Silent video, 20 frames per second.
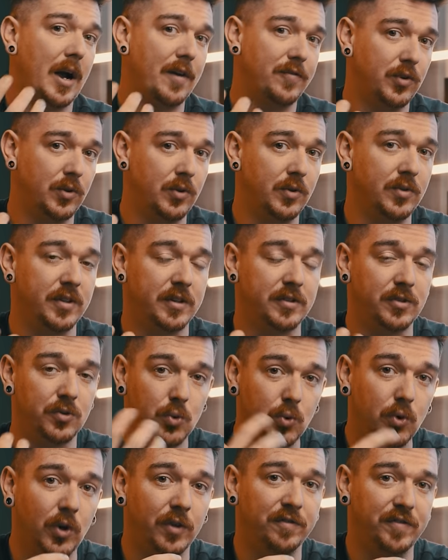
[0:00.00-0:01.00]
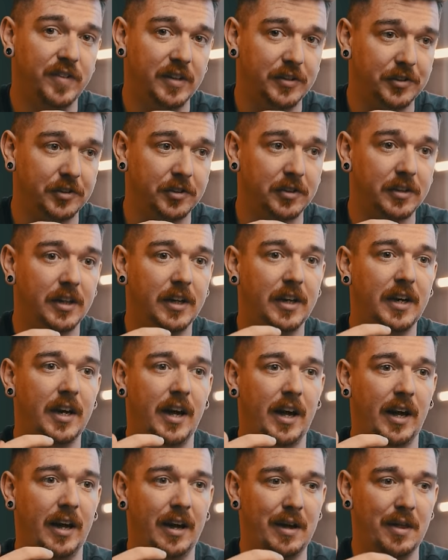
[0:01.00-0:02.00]
have to use a screw-on filter
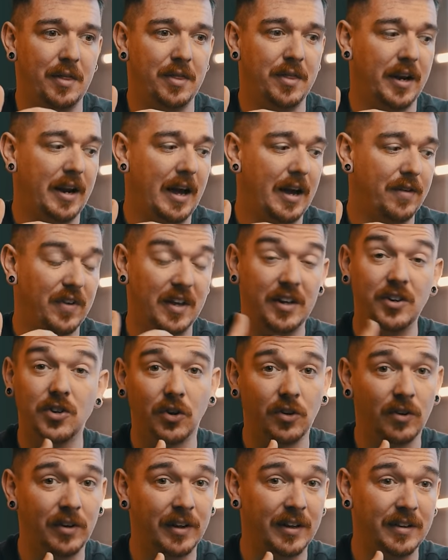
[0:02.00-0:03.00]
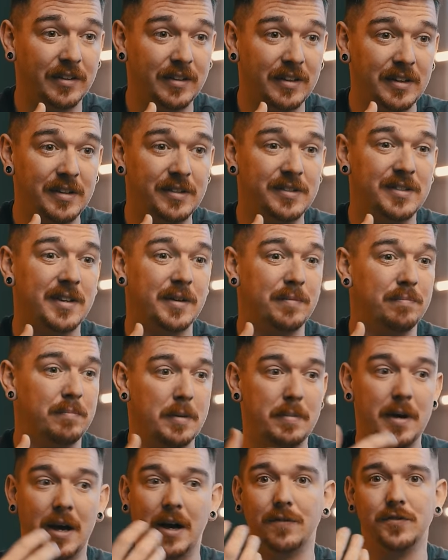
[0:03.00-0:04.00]
uh, than have internal N Ds that
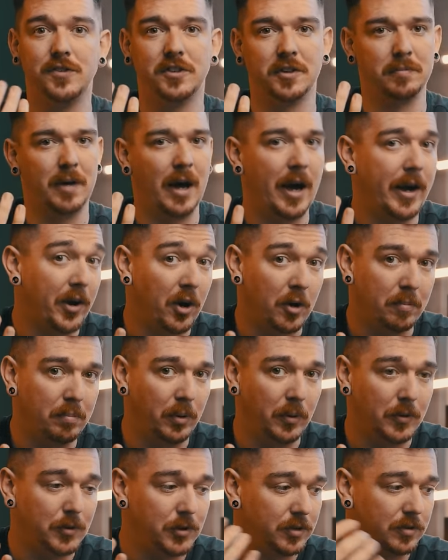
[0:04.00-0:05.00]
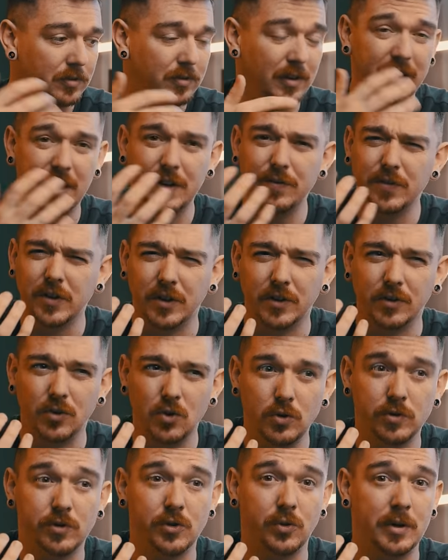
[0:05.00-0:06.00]
maybe have some I R pollution. Like even the
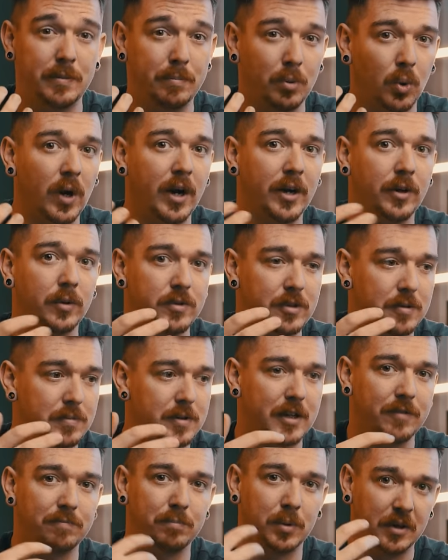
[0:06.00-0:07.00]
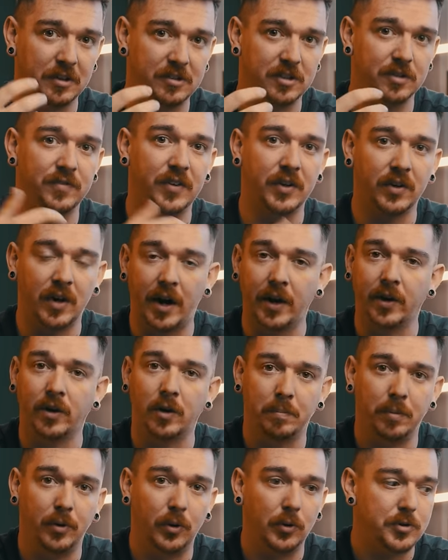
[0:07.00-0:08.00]
new Sony Burano seems to have pretty severe I R
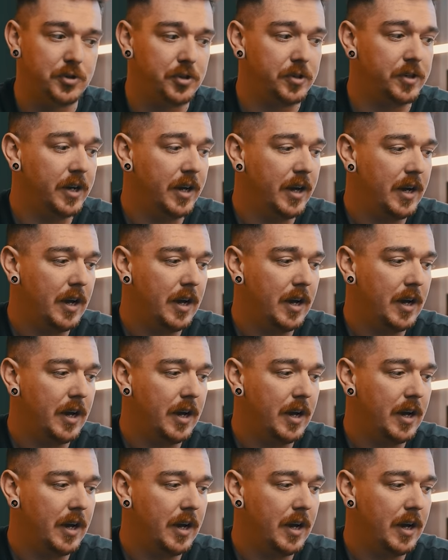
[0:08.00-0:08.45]
pollution